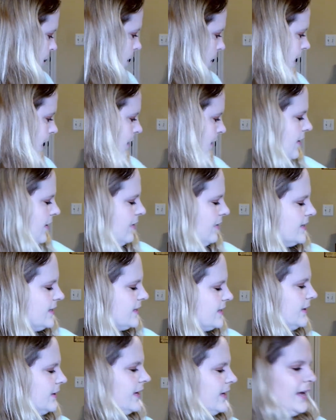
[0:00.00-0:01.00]
I found
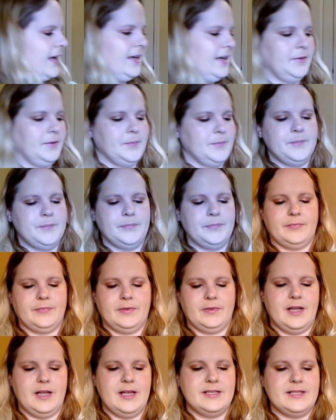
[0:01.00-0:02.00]
this game.
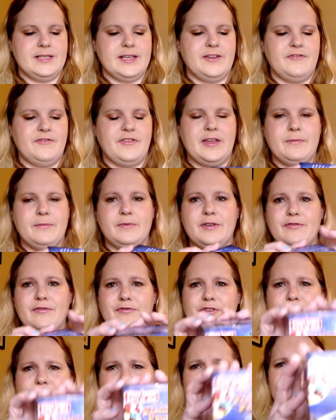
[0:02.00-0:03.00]
It's like Family
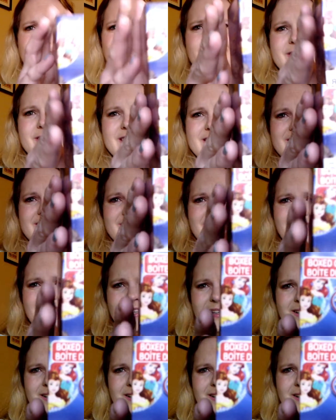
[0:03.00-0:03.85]
Feud Disney.